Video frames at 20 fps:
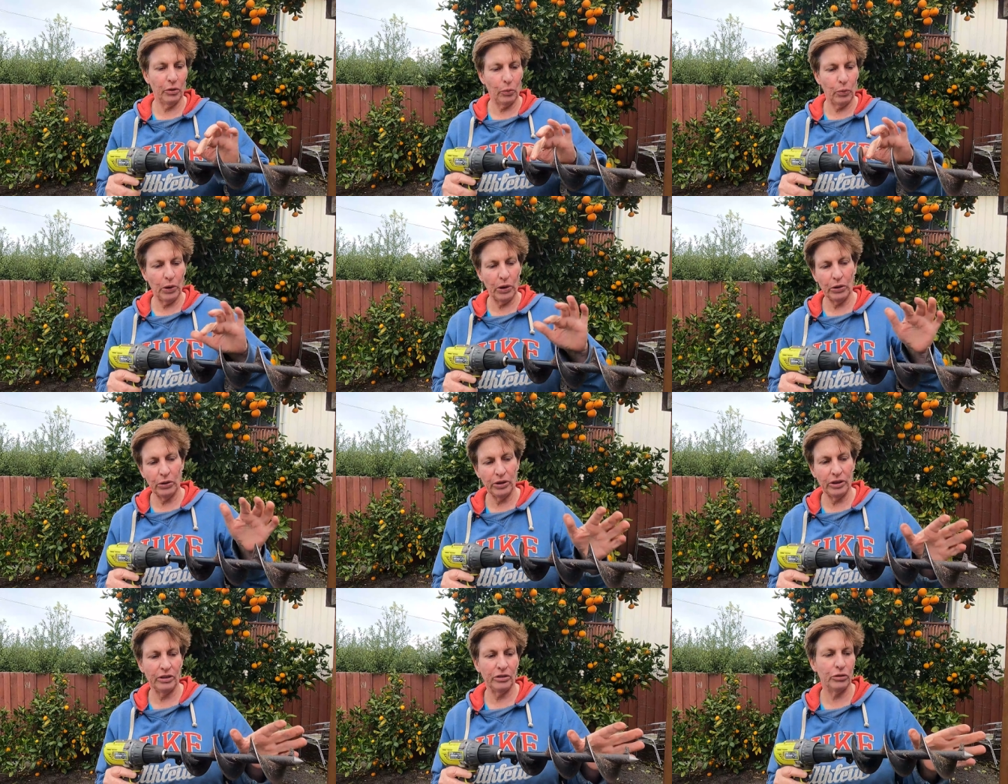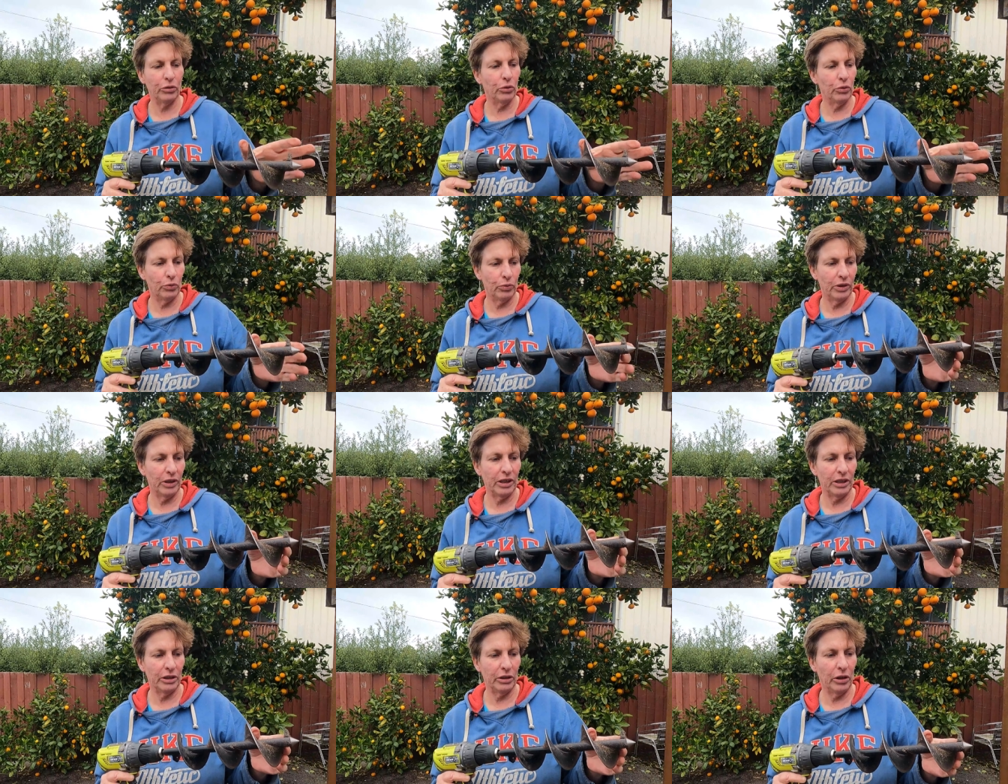the welding's all
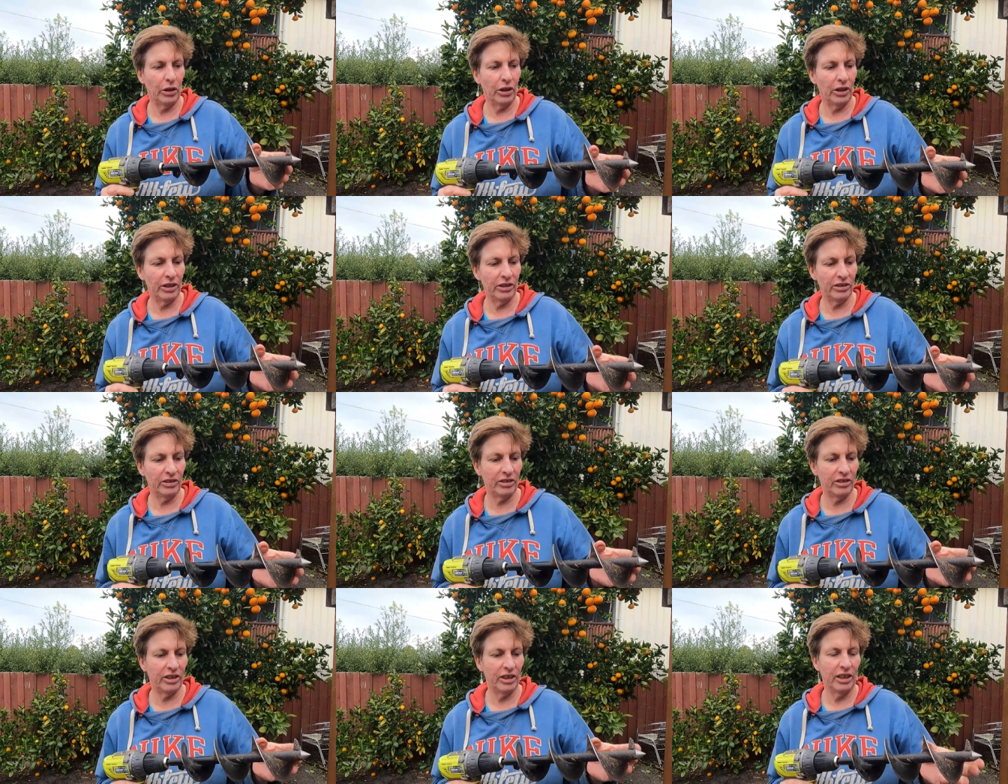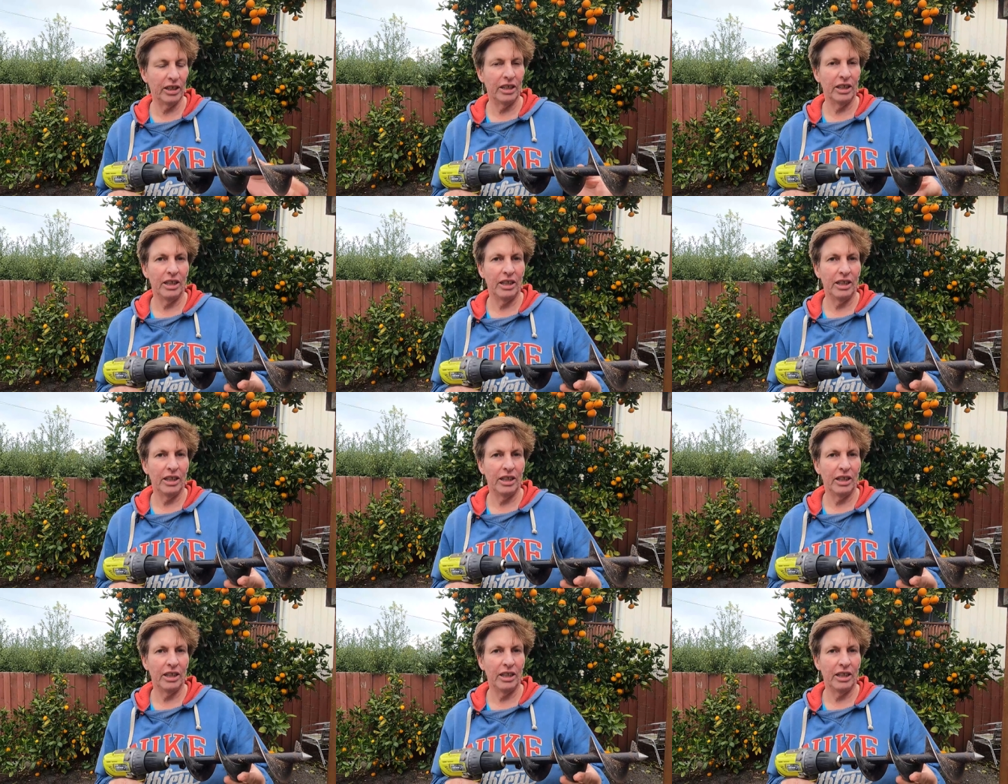really nice.